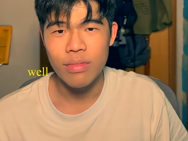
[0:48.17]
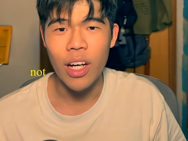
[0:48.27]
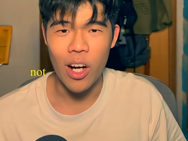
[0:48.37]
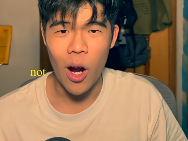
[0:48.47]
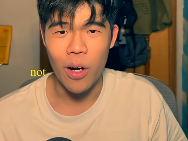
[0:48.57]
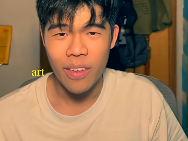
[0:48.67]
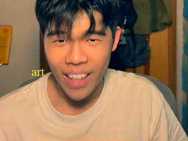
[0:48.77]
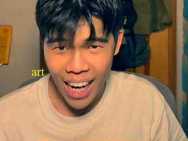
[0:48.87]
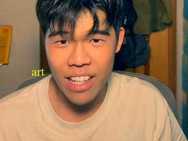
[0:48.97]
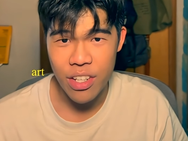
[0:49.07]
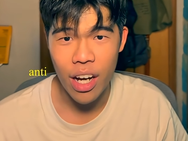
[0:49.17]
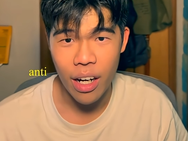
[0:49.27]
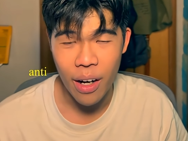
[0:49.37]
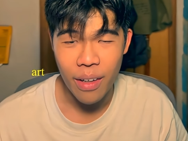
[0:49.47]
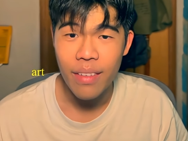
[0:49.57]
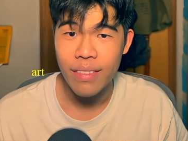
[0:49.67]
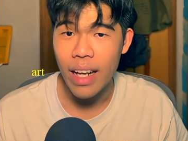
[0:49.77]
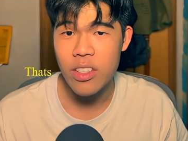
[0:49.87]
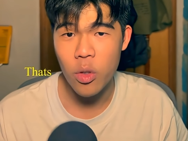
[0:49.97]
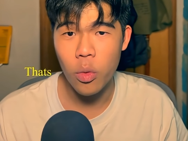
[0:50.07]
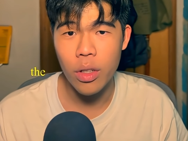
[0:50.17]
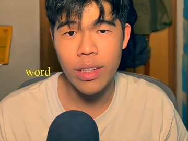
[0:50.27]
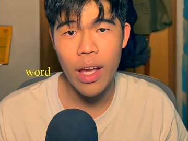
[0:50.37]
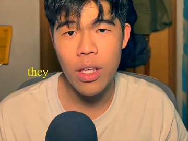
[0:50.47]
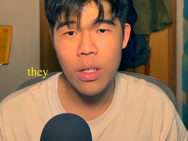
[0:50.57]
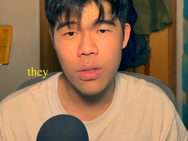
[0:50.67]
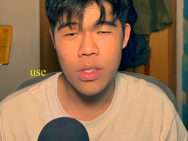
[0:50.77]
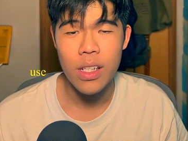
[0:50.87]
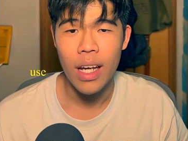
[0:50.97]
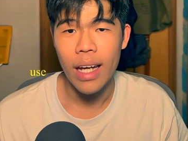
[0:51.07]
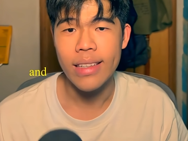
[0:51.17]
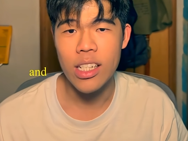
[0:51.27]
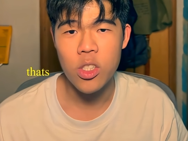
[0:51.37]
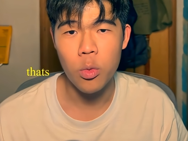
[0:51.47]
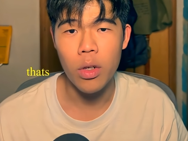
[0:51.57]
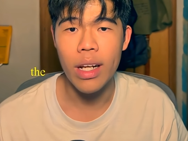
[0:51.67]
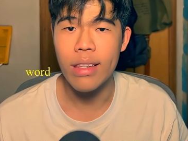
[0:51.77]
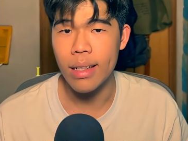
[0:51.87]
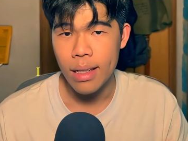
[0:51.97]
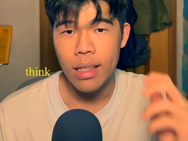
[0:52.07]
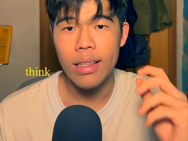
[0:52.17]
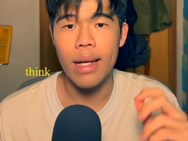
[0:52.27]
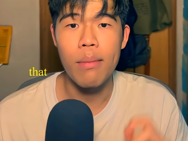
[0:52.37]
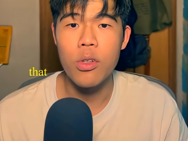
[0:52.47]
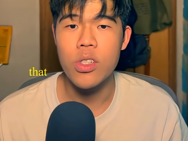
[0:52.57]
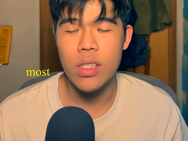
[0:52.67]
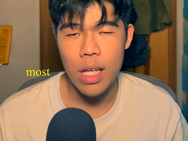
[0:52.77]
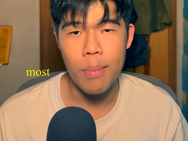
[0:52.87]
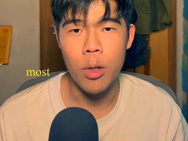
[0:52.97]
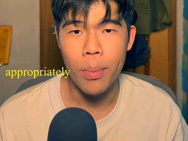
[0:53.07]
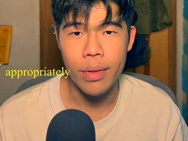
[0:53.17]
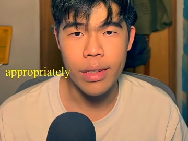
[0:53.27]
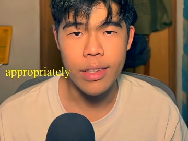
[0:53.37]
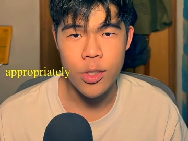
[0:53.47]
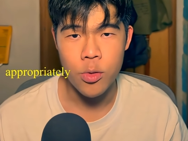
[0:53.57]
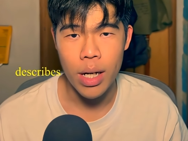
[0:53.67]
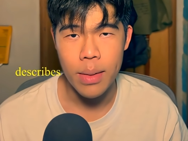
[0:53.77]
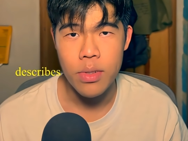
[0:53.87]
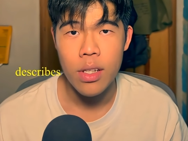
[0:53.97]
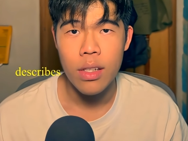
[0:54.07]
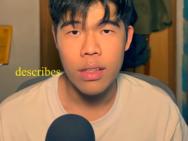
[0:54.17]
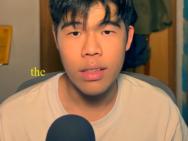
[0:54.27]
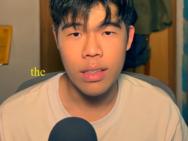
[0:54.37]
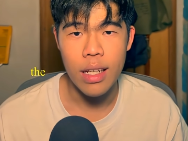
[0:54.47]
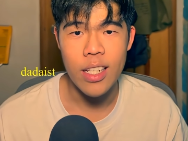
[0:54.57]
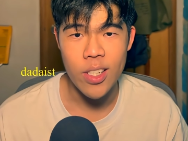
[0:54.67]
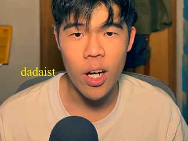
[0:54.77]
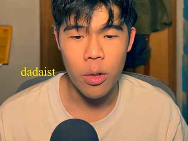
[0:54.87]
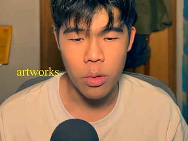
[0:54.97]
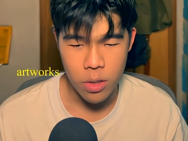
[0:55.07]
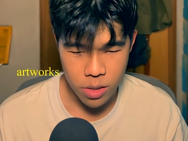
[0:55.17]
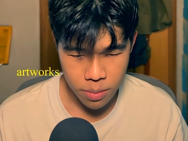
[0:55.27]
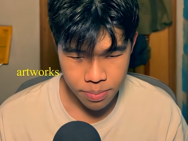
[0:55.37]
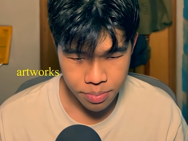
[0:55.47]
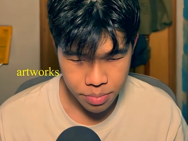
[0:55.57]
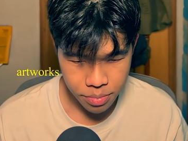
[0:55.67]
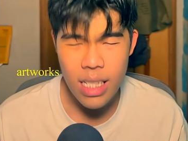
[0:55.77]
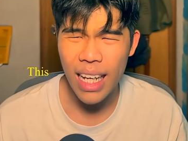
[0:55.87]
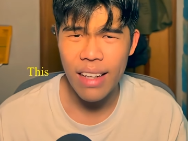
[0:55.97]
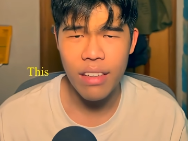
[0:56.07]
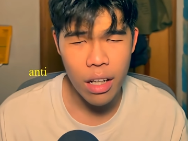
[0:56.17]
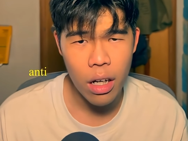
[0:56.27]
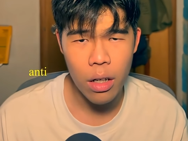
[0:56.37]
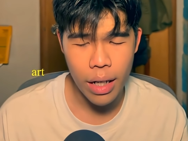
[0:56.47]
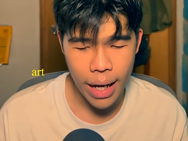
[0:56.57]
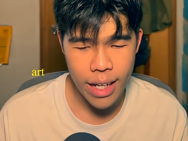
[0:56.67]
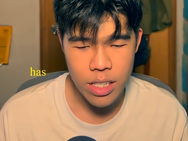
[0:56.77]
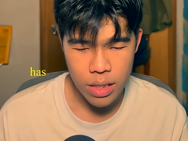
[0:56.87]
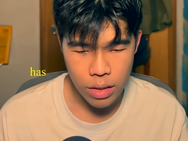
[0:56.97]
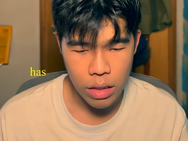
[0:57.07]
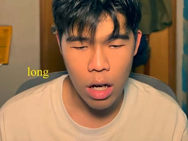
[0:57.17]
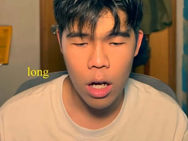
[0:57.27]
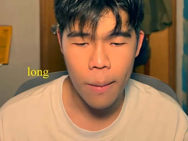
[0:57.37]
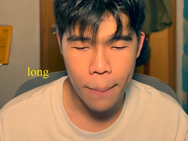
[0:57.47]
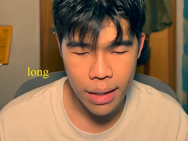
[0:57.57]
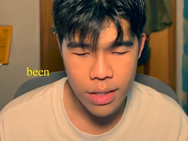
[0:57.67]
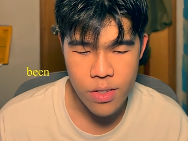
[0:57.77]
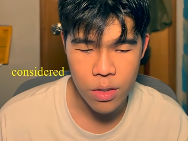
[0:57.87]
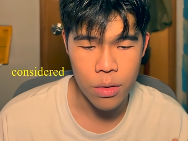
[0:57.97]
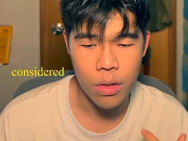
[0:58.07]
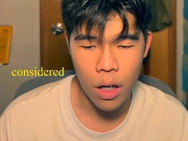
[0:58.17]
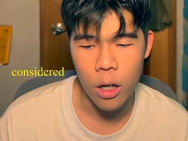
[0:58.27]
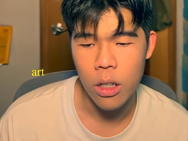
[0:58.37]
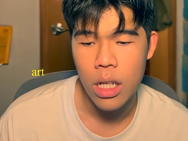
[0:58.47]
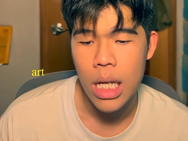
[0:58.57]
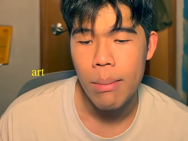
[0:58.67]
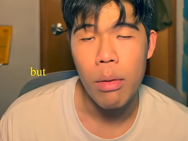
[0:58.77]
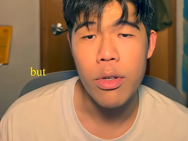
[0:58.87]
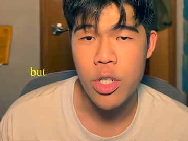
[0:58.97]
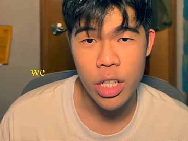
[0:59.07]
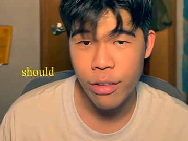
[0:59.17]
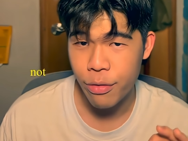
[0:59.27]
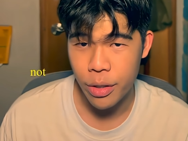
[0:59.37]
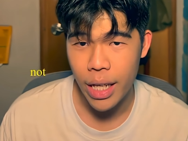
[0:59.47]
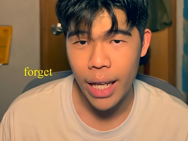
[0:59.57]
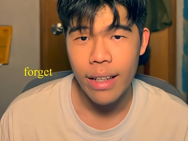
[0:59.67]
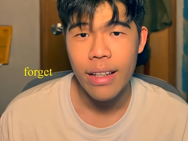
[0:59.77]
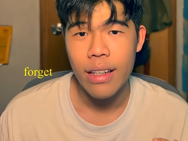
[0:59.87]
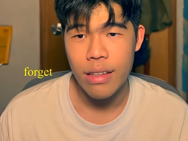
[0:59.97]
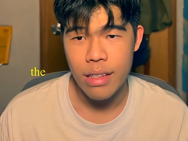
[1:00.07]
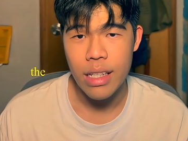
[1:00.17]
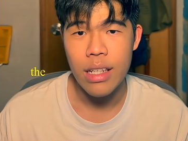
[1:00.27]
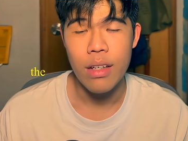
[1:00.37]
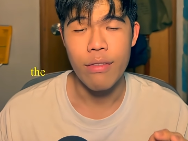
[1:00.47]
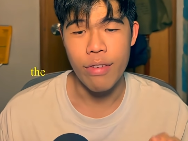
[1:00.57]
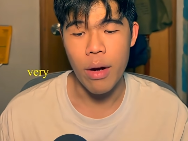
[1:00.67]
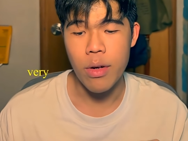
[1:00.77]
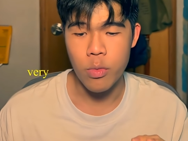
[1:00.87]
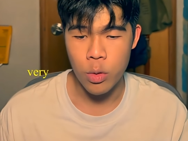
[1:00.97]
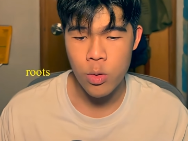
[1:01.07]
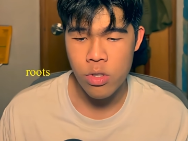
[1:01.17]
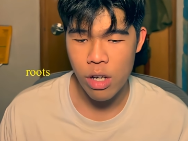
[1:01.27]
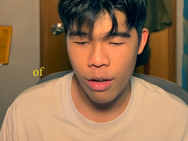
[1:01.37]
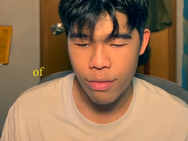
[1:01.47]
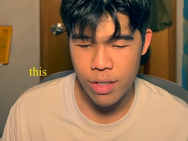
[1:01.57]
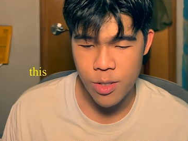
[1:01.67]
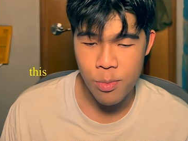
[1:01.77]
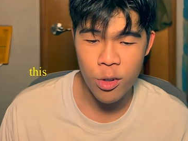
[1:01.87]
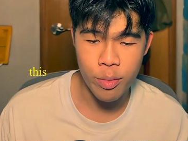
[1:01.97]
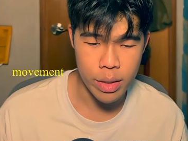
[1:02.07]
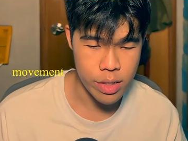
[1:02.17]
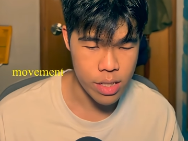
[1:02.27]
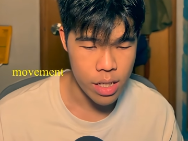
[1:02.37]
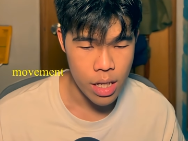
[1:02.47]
not art, anti-art. That's the word they use, and that's the word I think that most appropriately describes the Dadaist artworks. This anti-art has long been considered art, but we should not forget the very roots of this movement.